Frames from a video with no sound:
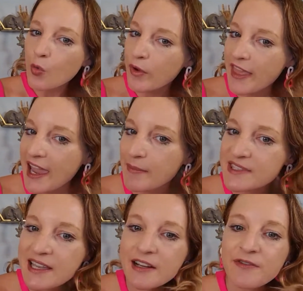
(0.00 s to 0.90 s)
With
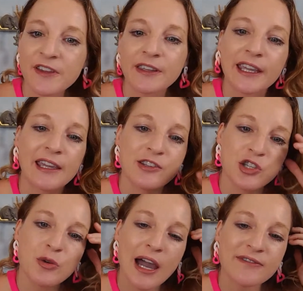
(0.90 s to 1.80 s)
Amazon affiliate,
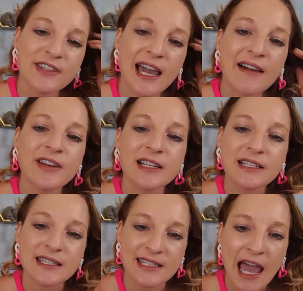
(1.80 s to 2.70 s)
do you have to have an
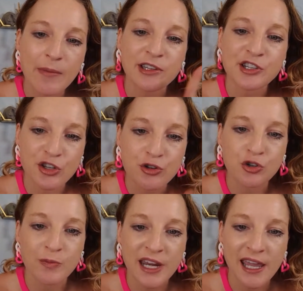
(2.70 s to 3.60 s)
established
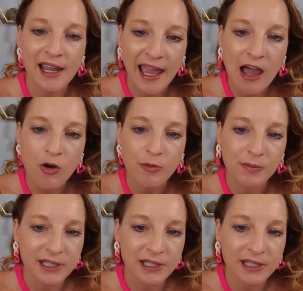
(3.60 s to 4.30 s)
social media account?